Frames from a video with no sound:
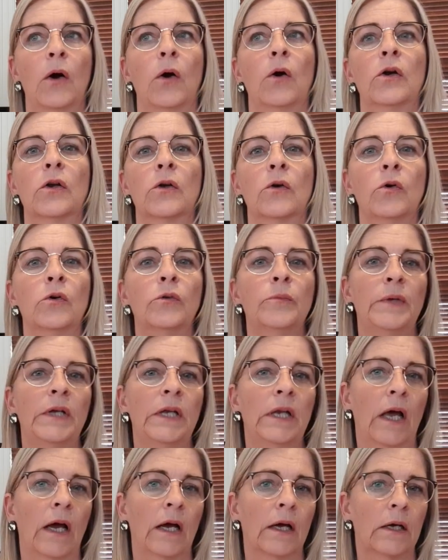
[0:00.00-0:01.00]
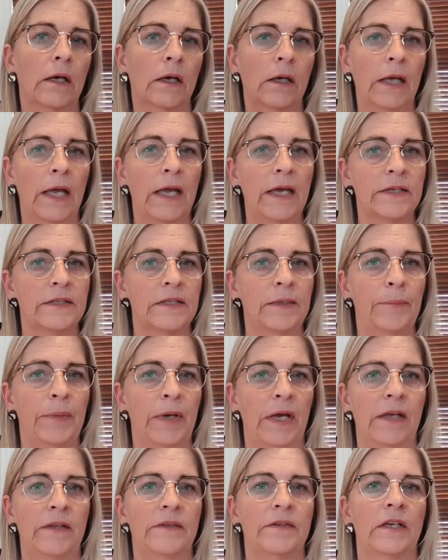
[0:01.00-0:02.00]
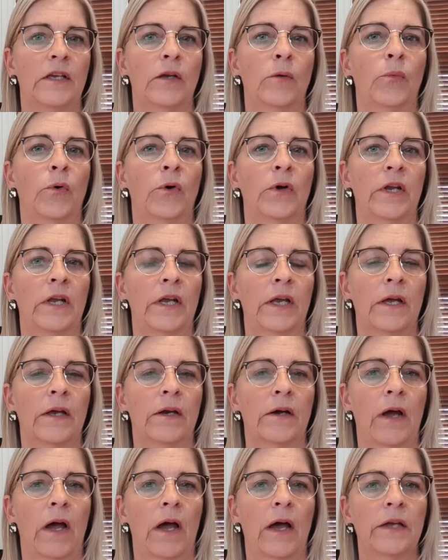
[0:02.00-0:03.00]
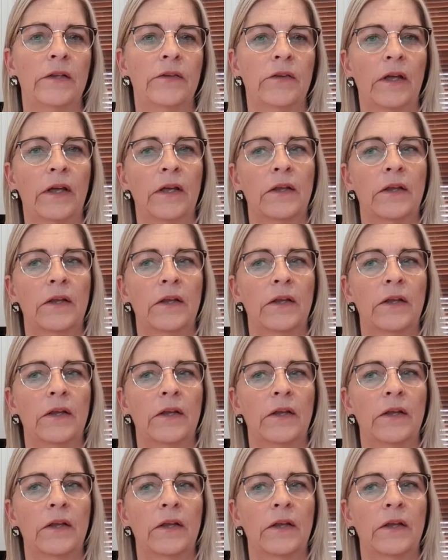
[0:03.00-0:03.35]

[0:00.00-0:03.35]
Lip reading: or it could be like aches and pains in your body, right?